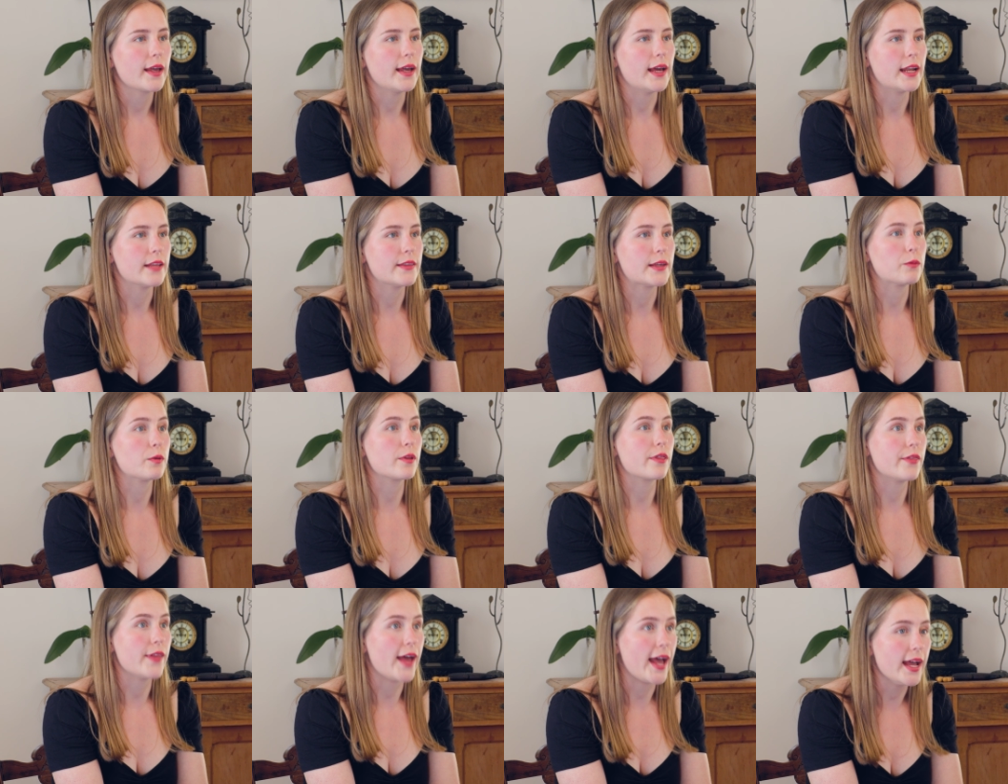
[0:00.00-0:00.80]
And I think
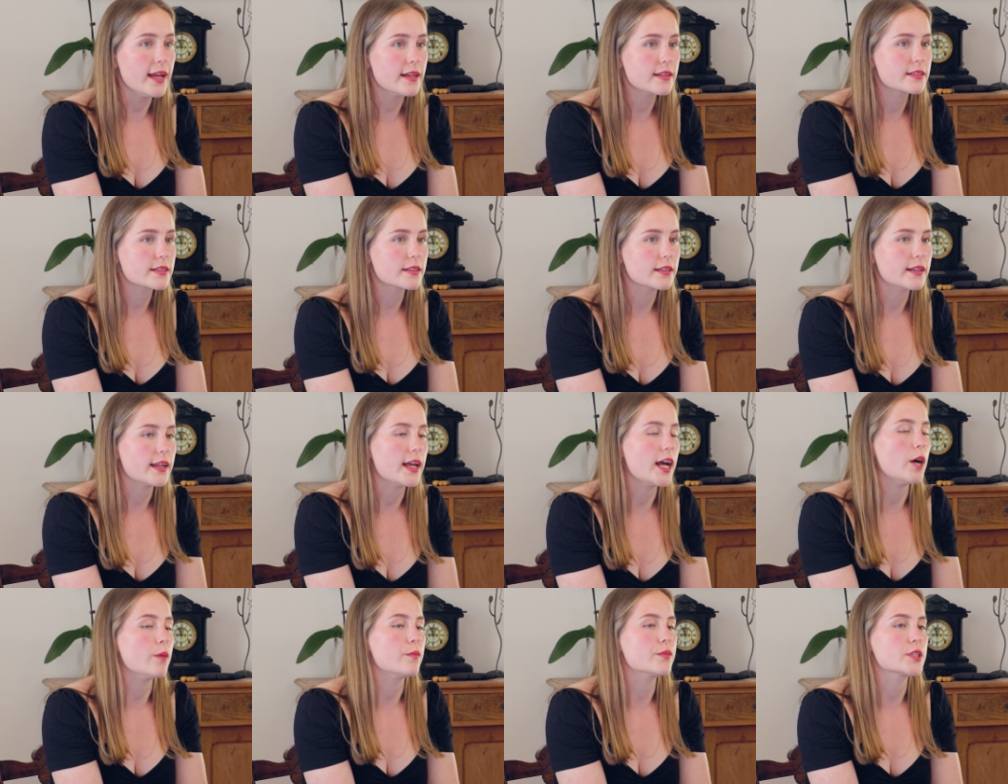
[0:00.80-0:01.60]
with that, it
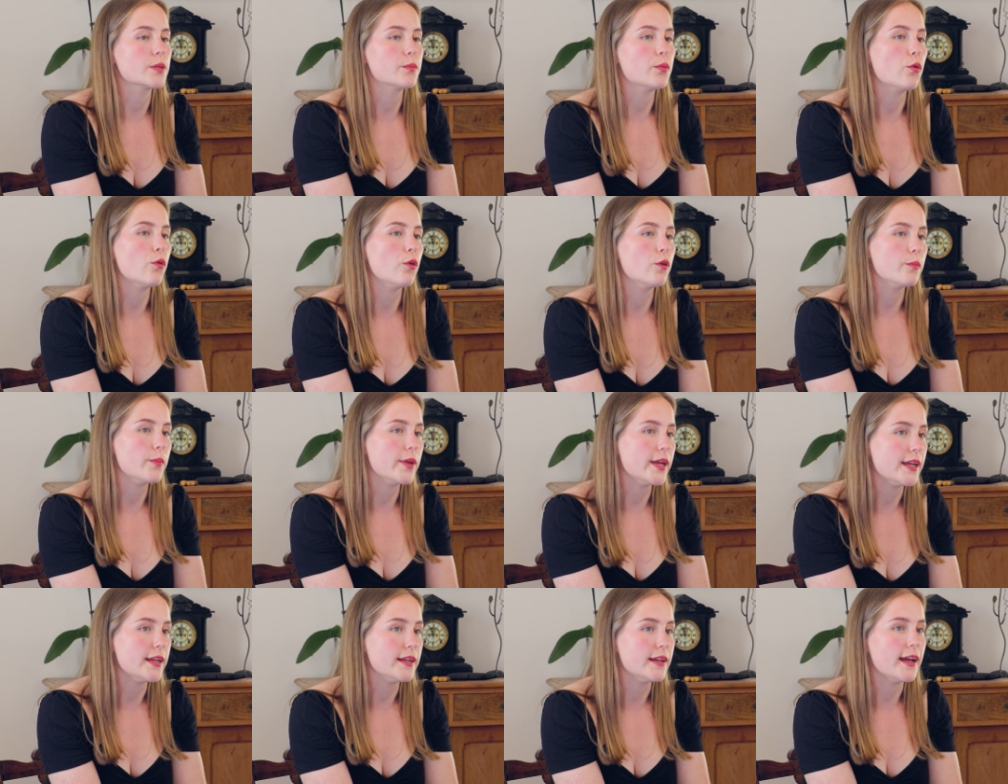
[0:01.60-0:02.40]
helped support
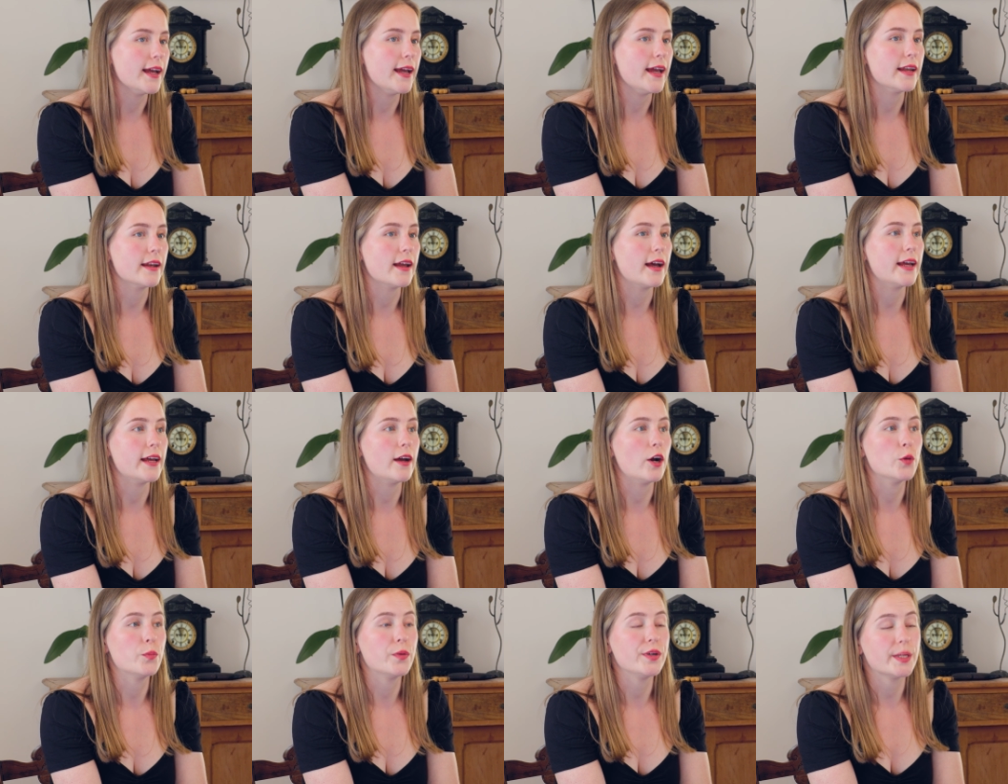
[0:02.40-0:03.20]
me, and I
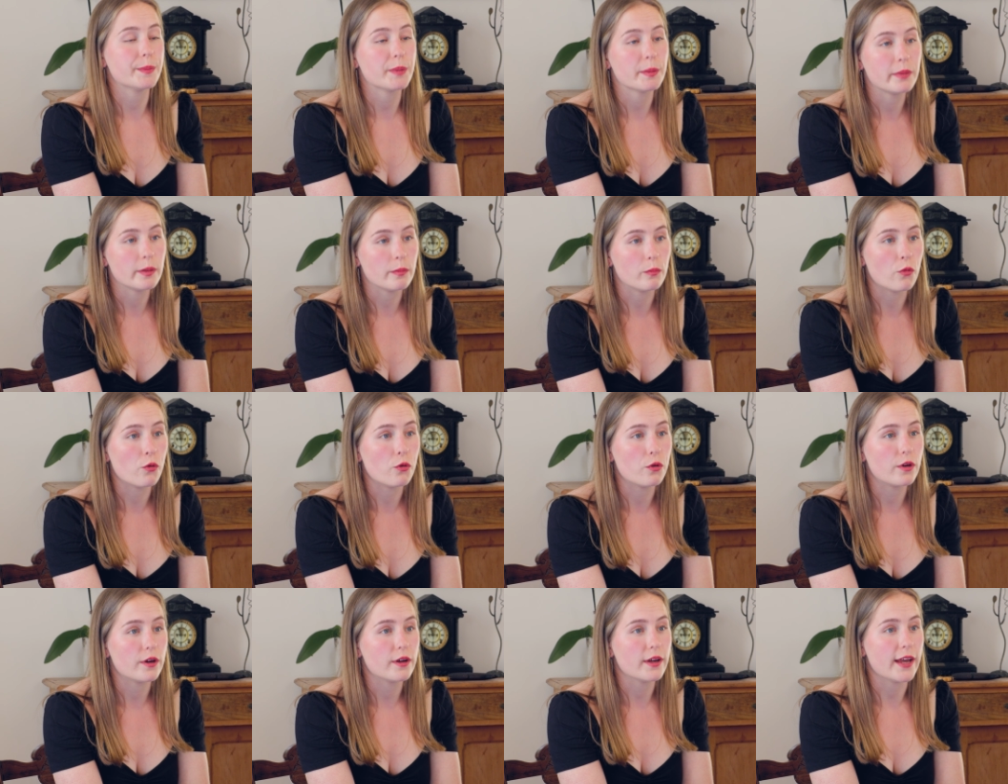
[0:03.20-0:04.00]
opened up a bit
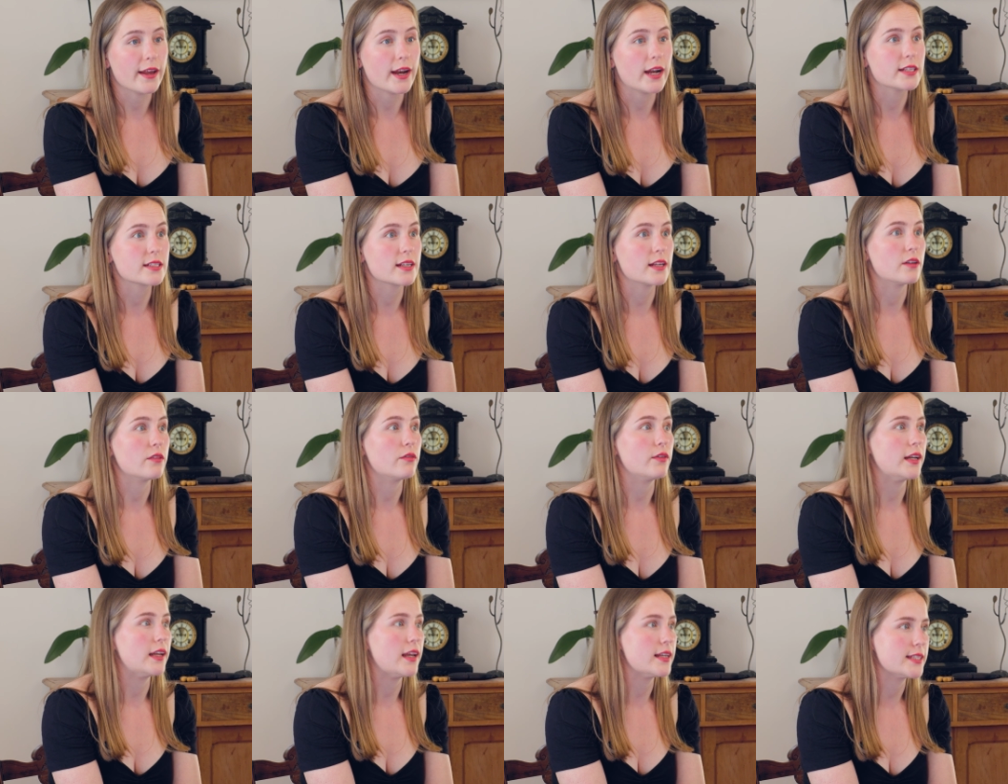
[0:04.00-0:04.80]
more, and I started
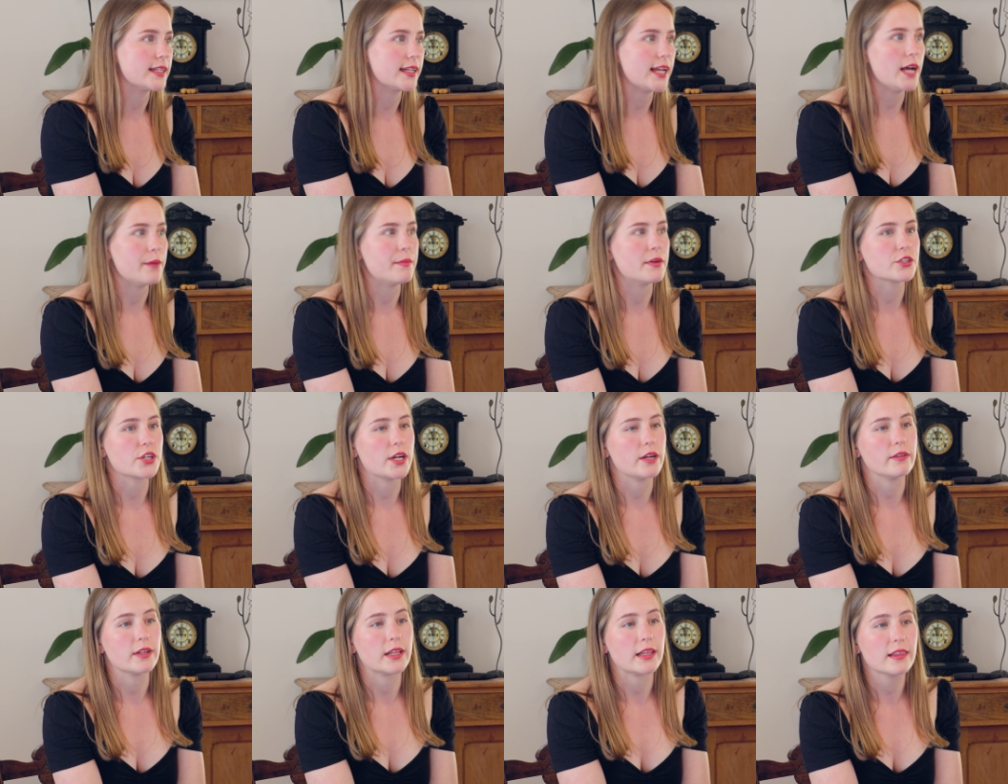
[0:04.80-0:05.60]
realizing how much
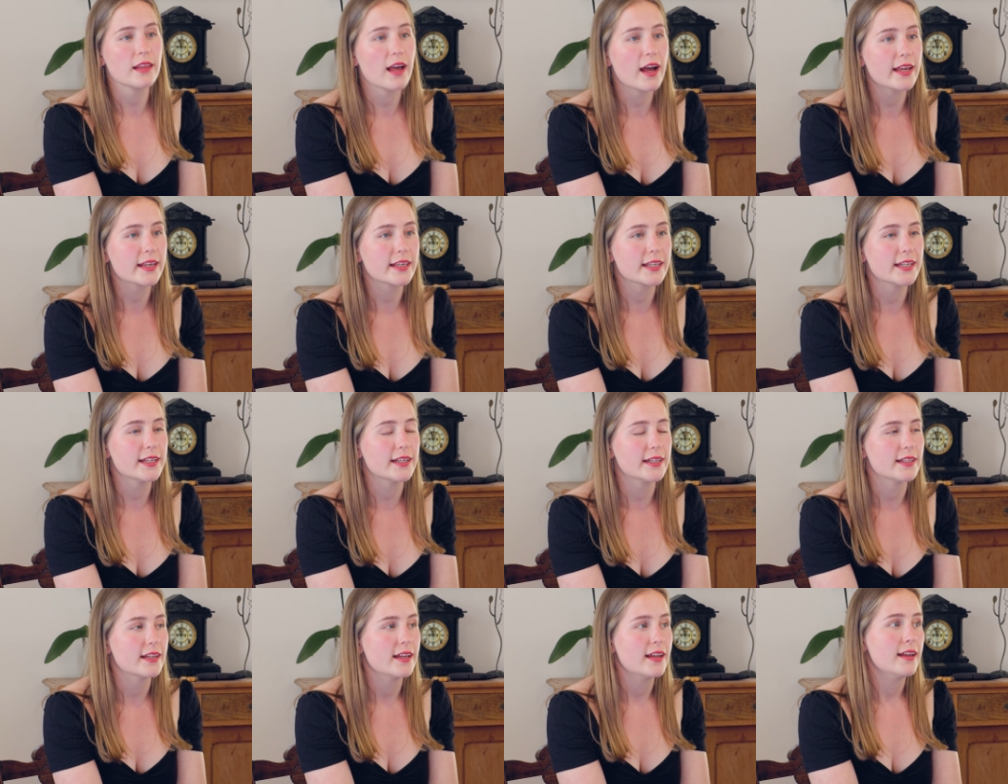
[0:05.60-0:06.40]
I really like
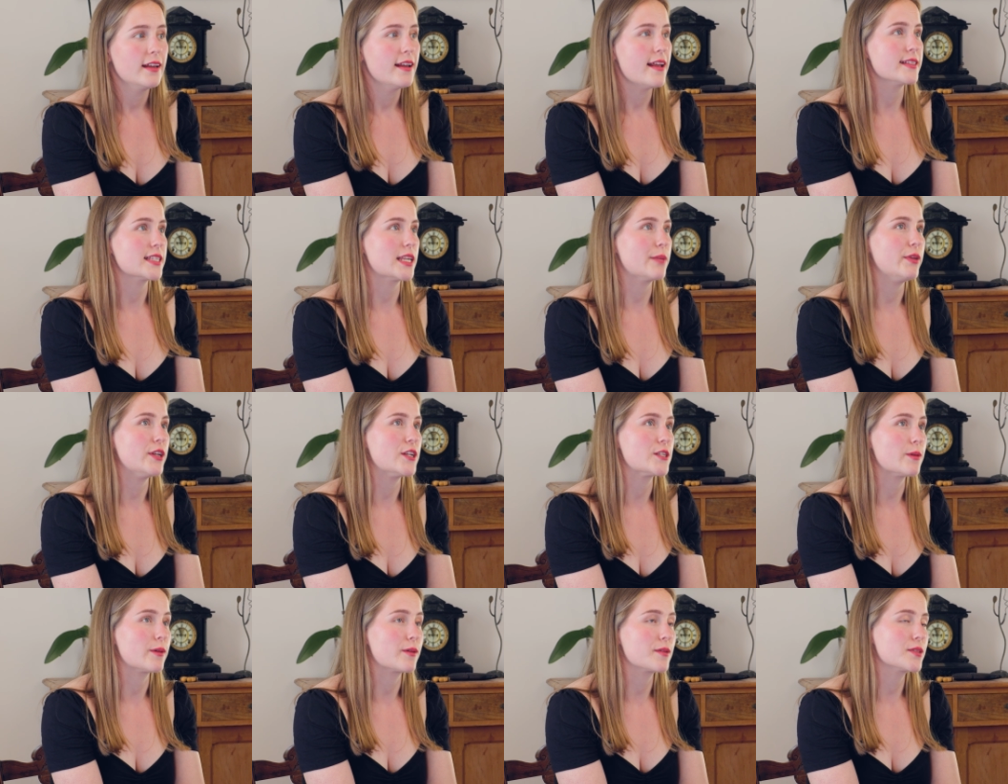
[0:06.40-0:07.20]
it. St.
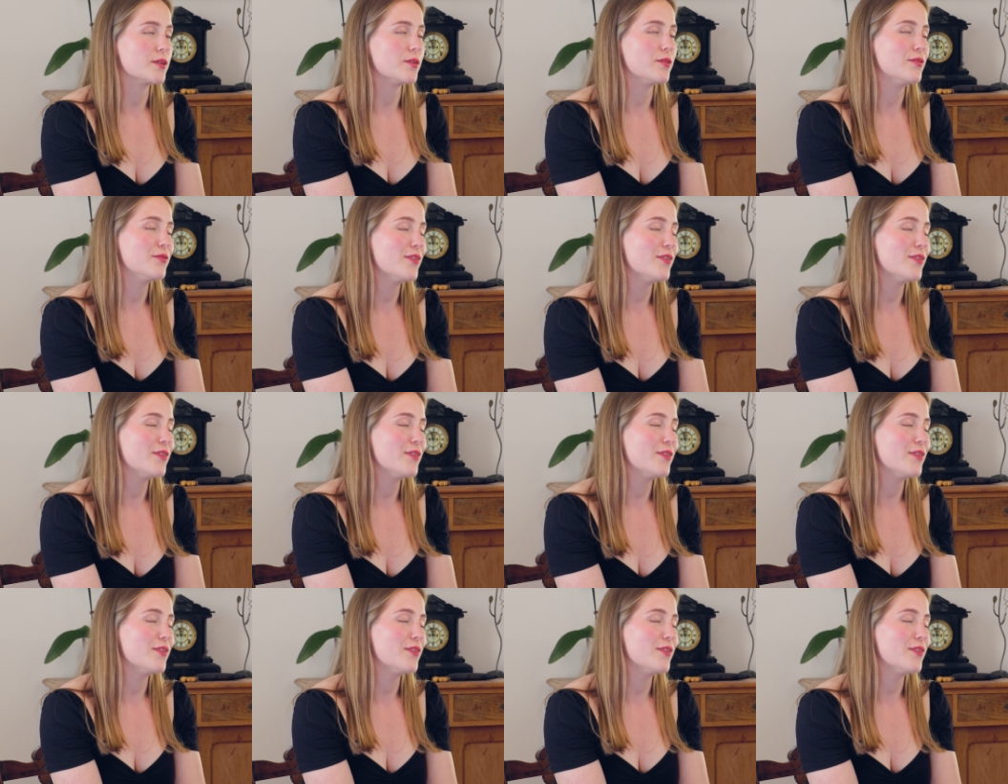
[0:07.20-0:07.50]
Petersburg was so